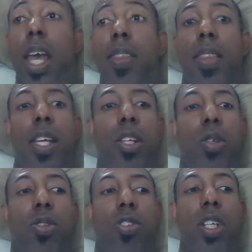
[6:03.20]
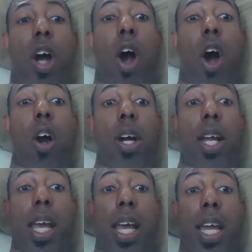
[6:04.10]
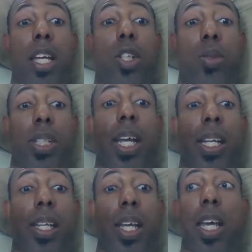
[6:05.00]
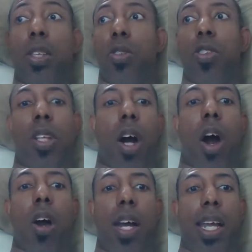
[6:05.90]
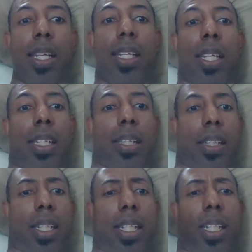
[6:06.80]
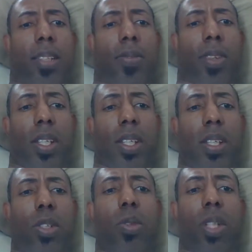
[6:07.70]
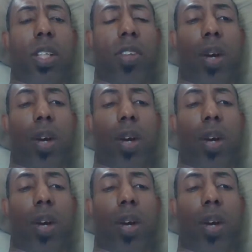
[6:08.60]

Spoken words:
and then you'll see RNA created, and you'll see the RNA leave the nucleus.